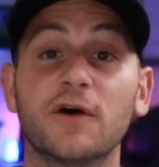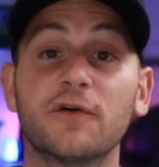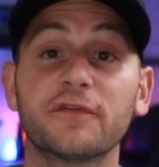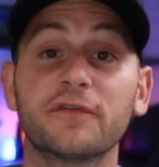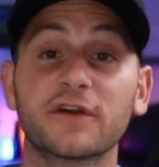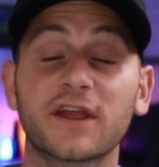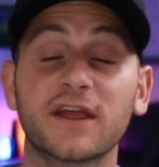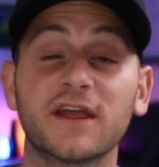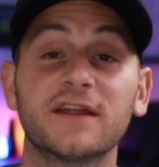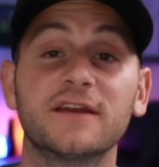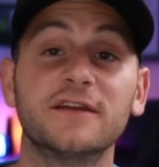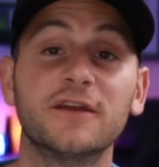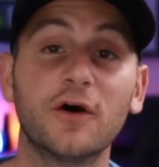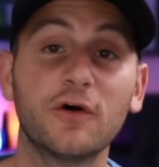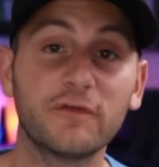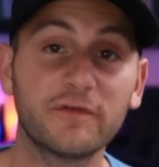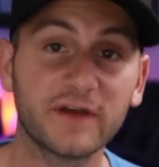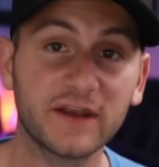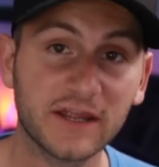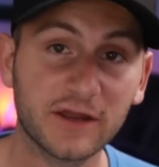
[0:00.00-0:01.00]
Don't forget,
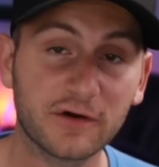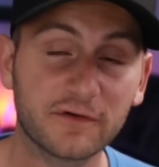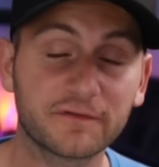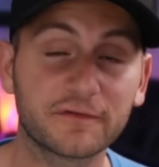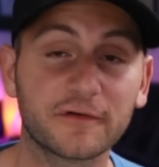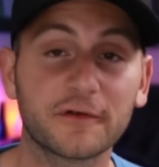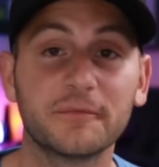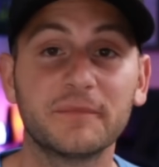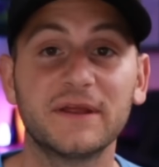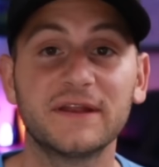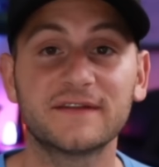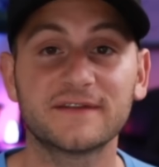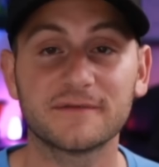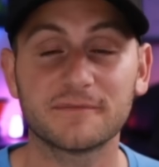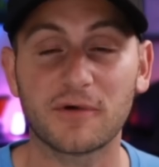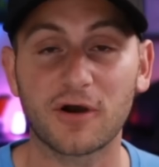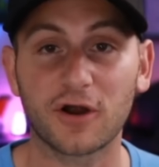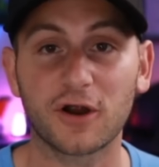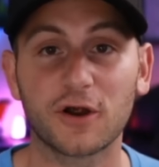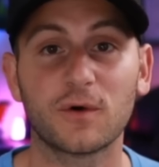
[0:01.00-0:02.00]
no video from me
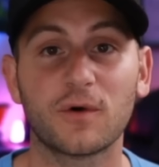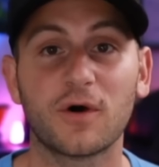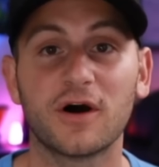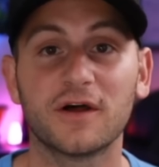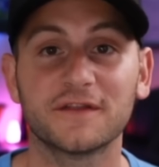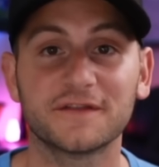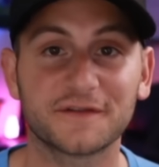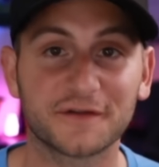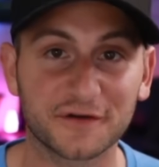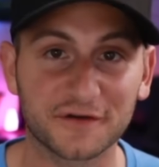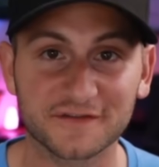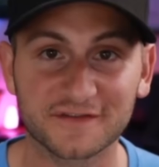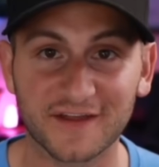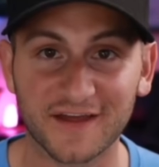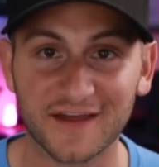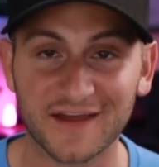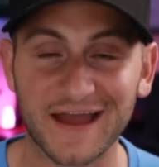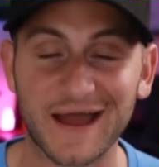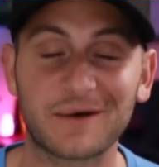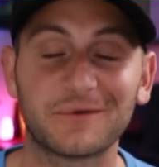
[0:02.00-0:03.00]
tomorrow on
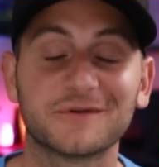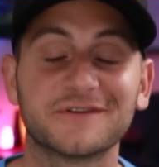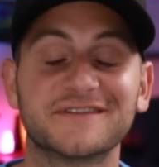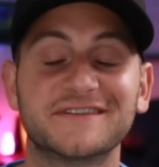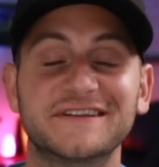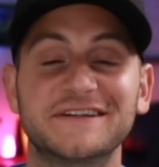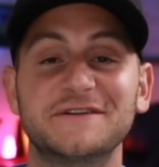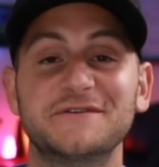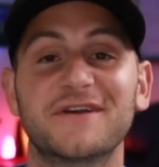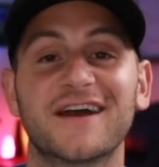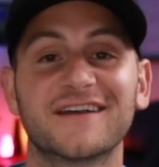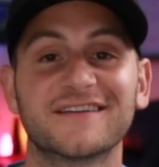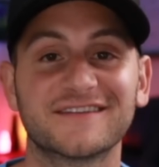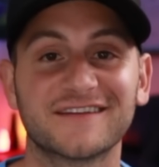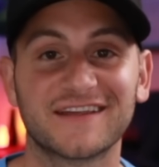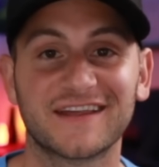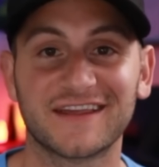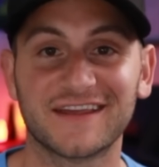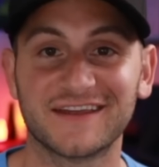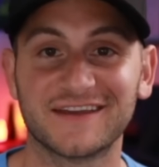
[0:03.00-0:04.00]
Thursday. I will see you guys
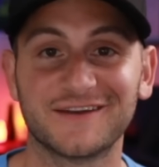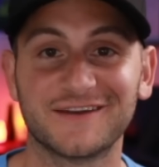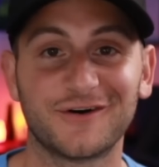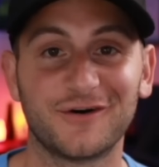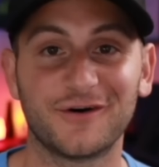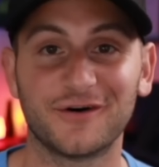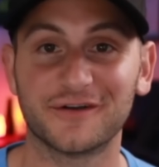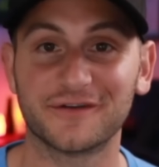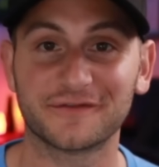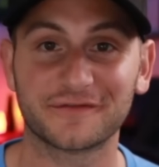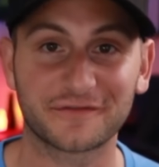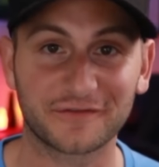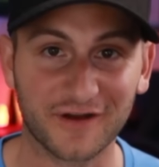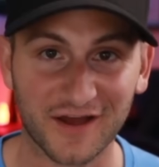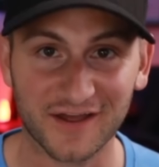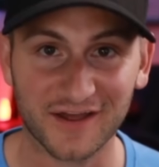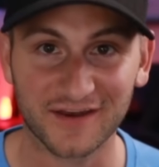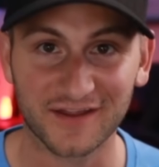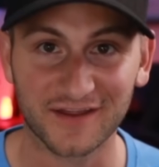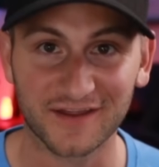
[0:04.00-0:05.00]
again on
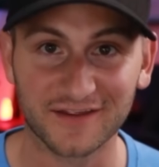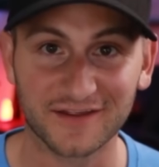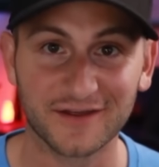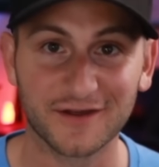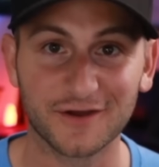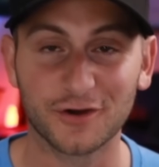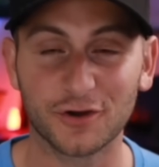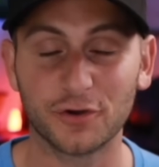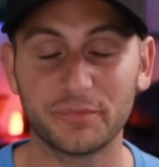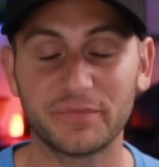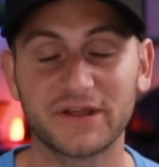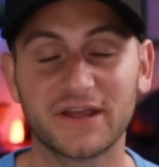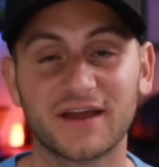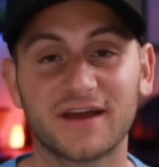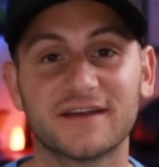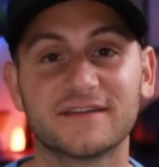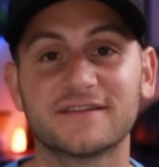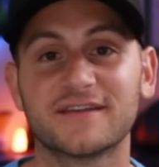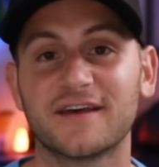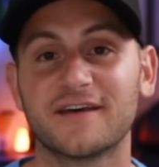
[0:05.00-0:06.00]
Friday. Hope you
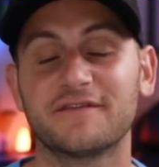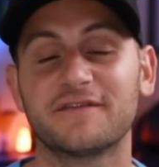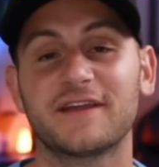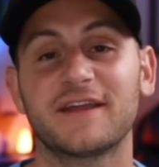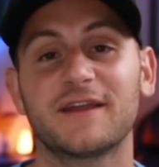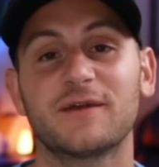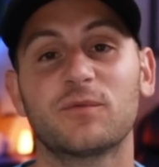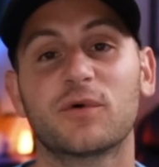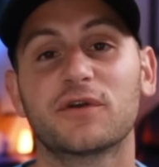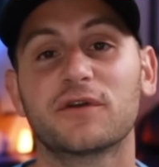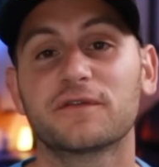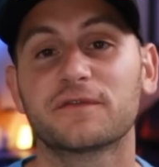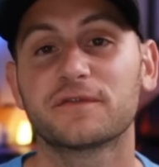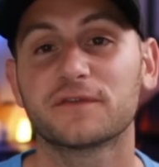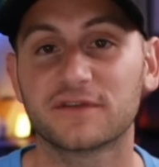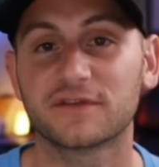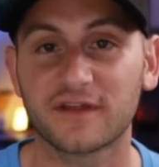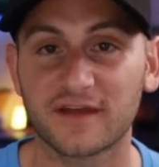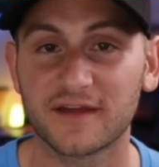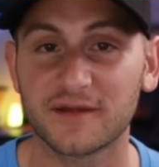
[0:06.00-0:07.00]
guys have a
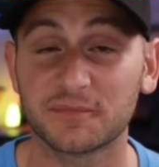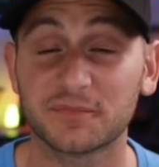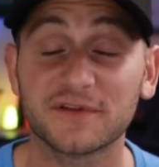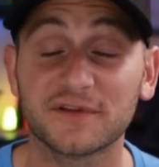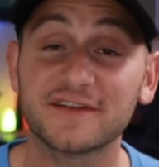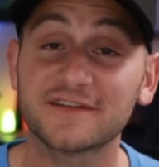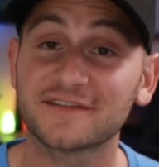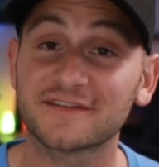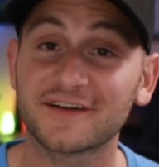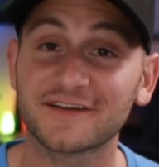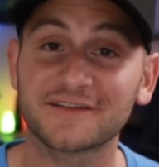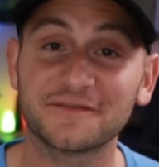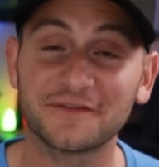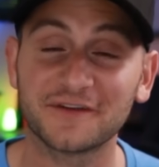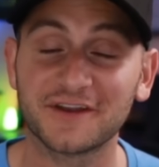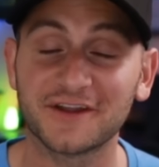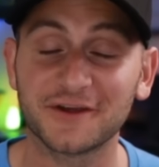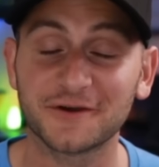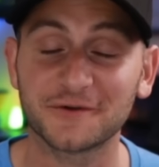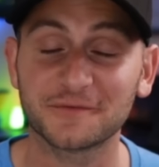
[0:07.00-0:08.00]
wonderful day. Please like the
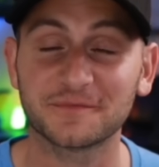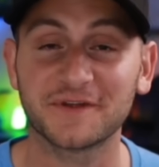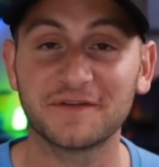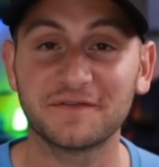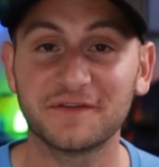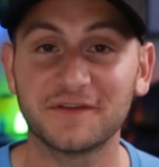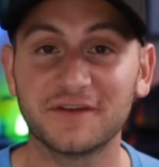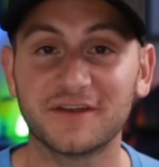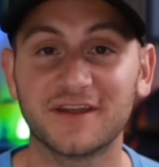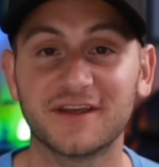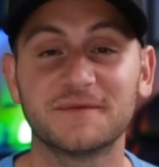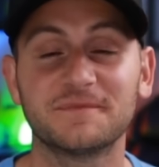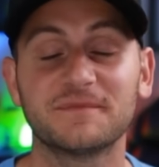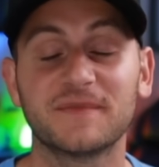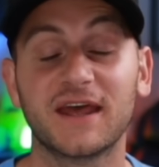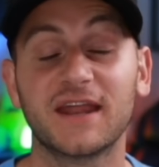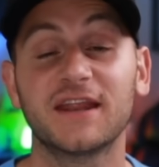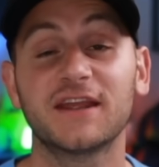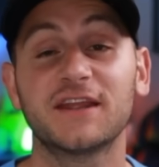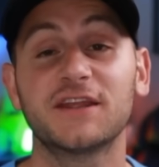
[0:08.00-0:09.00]
video if you did,
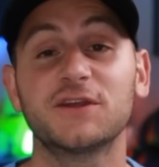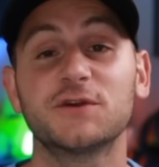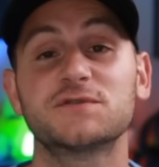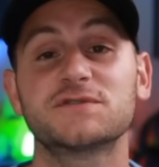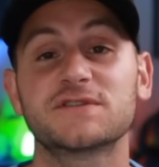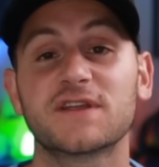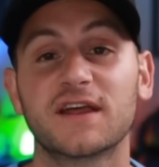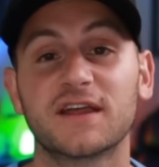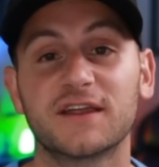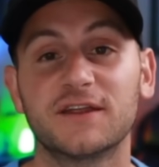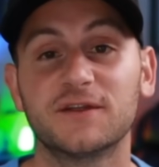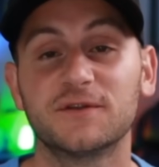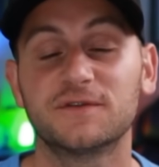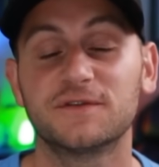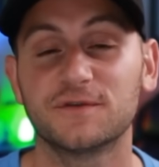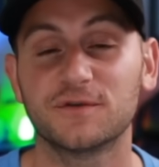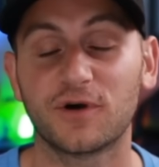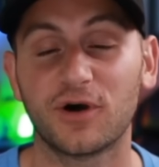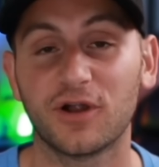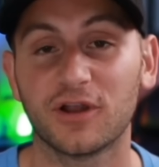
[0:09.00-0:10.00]
and a huge thank you
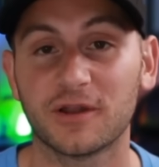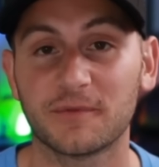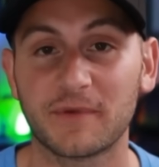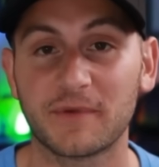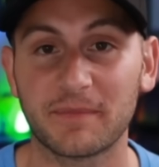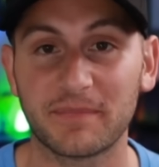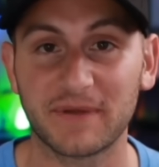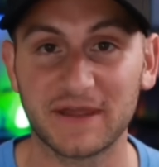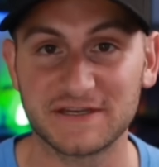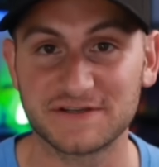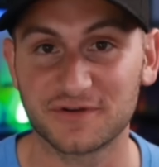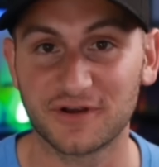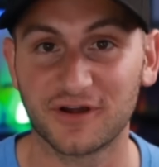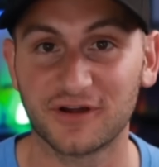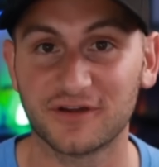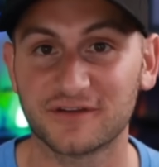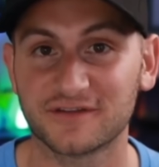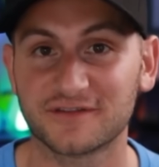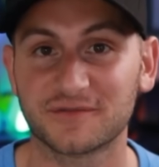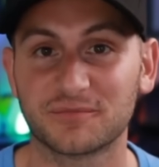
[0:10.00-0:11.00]
to all of my
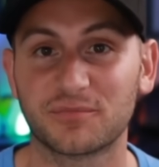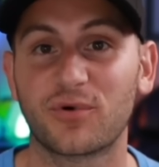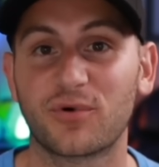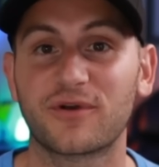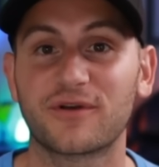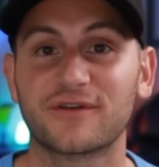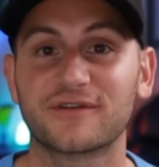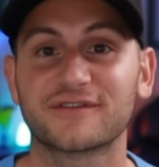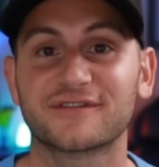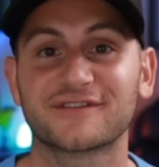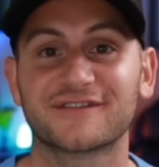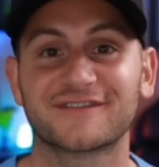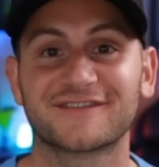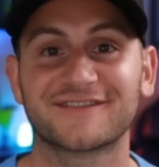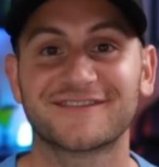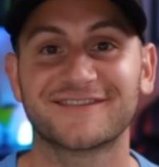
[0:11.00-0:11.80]
Patreon supporters.